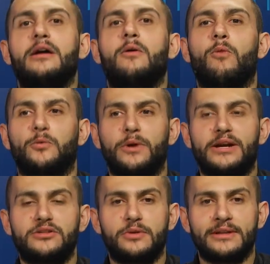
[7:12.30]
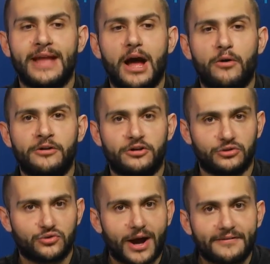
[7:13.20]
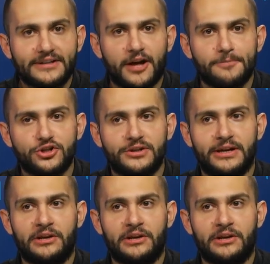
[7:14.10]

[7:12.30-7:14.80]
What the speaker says: What we are doing now in order to drive adoption,